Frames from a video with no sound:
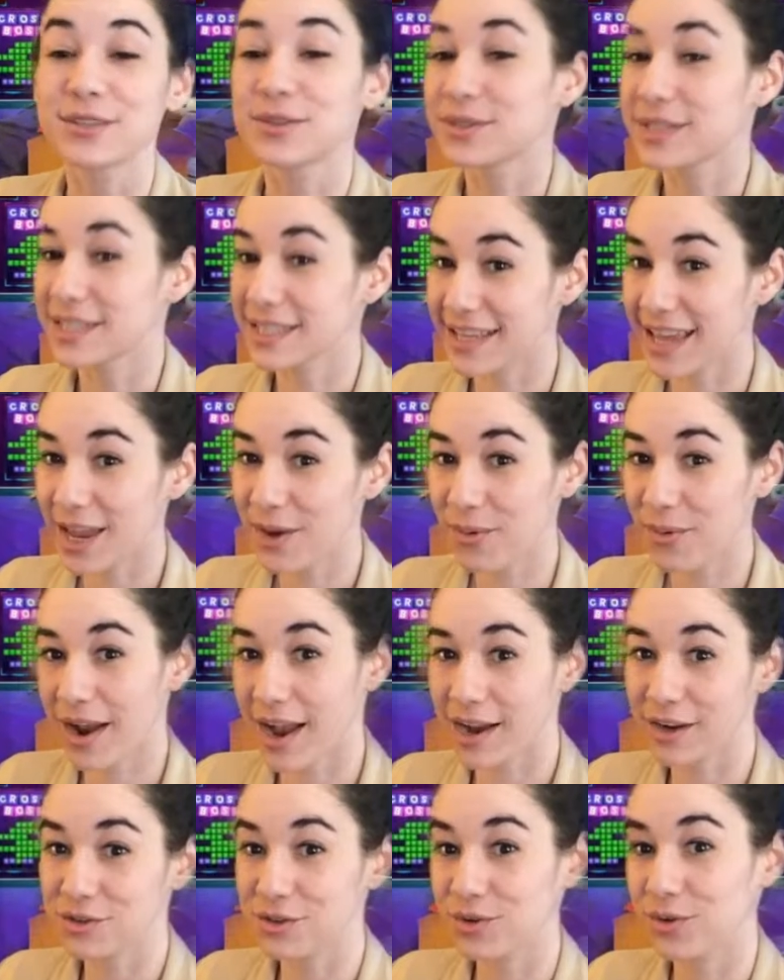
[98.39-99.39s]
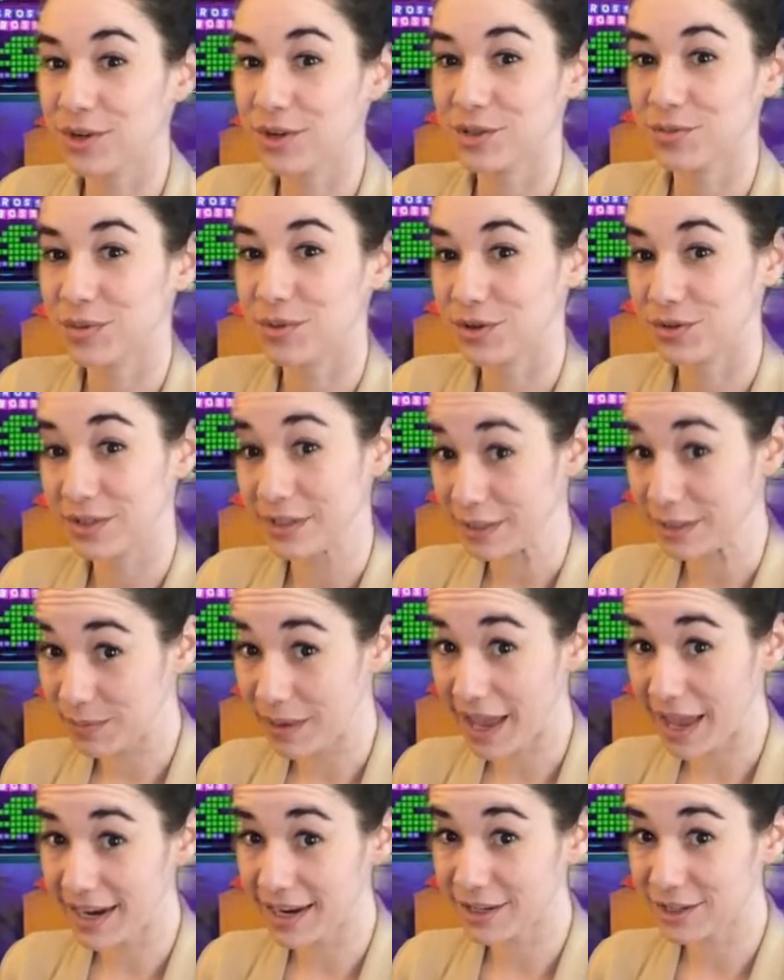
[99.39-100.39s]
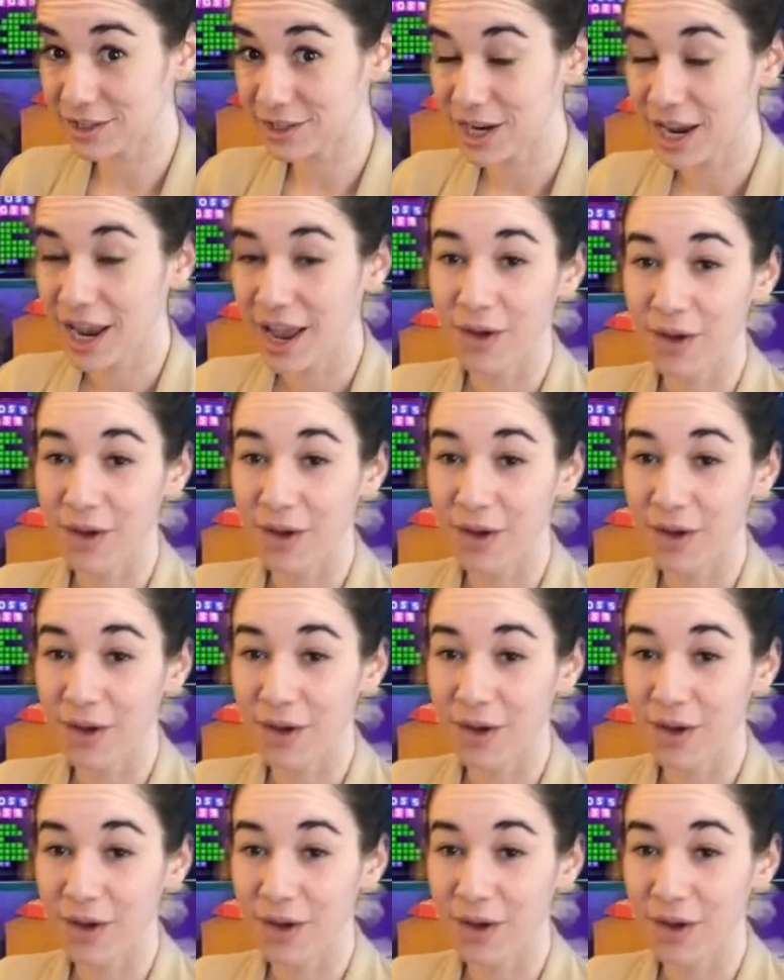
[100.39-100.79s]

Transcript: So today we're actually going to be using Spanish.